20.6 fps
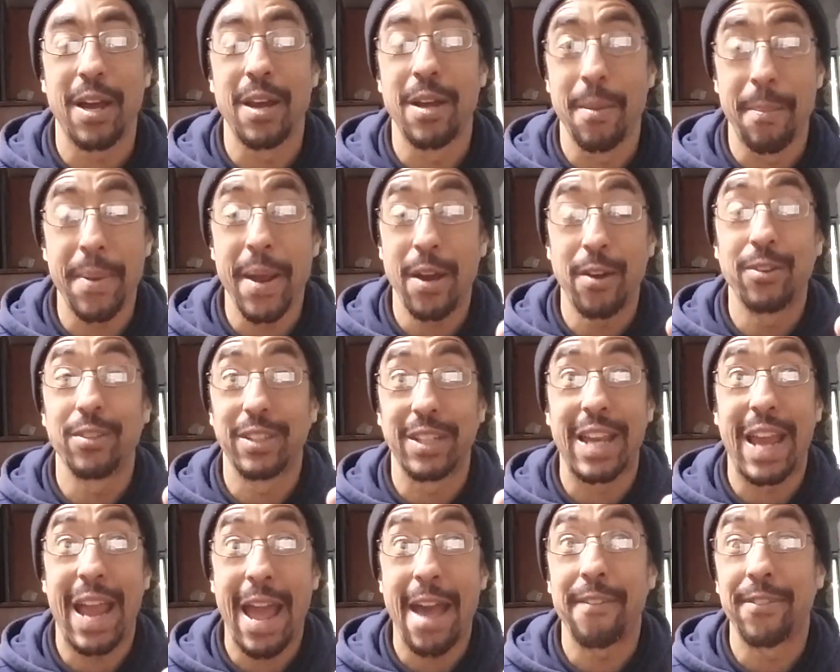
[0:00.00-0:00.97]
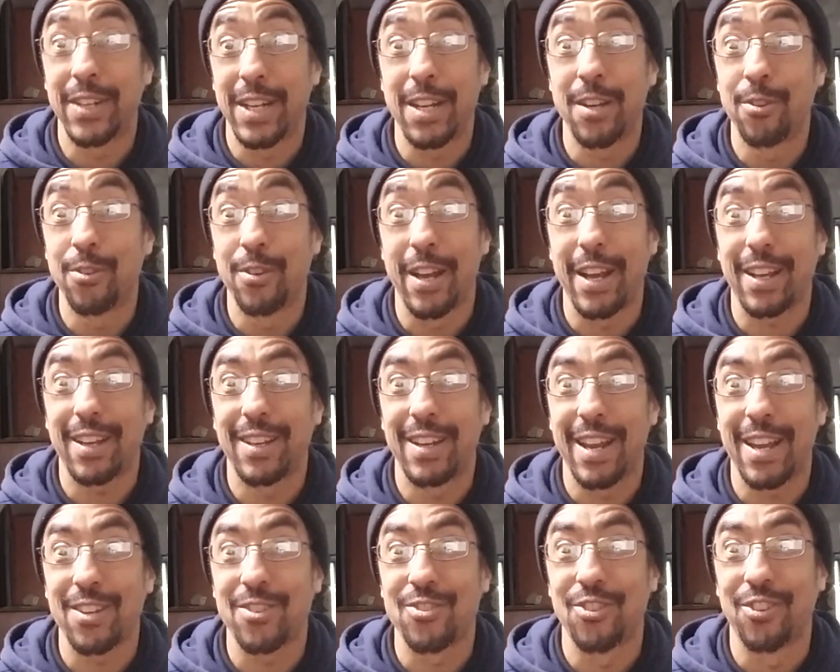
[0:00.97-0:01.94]
and apparently have an internet
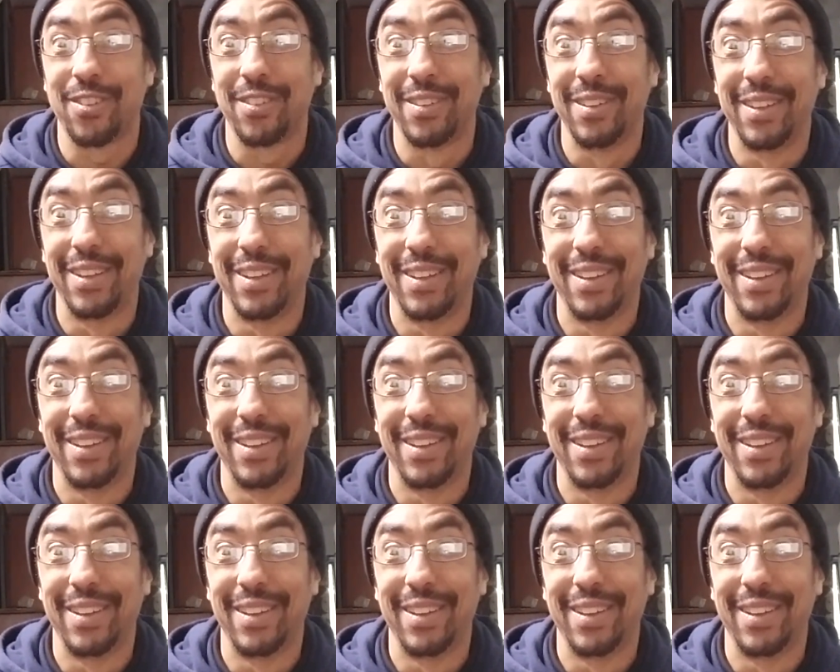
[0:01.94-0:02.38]
connection.